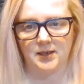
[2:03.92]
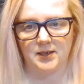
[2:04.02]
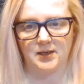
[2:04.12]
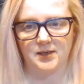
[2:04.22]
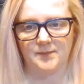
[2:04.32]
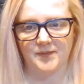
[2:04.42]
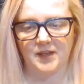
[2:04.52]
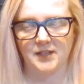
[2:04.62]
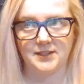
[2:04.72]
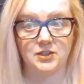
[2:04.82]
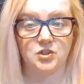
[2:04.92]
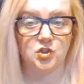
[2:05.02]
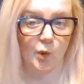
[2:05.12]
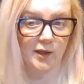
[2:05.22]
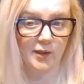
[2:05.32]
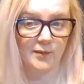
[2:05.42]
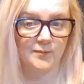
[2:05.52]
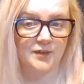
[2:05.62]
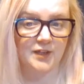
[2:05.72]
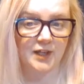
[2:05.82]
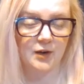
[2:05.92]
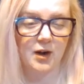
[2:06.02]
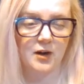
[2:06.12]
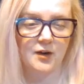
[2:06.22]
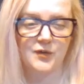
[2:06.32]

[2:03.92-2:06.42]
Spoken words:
I did enjoy it. There are a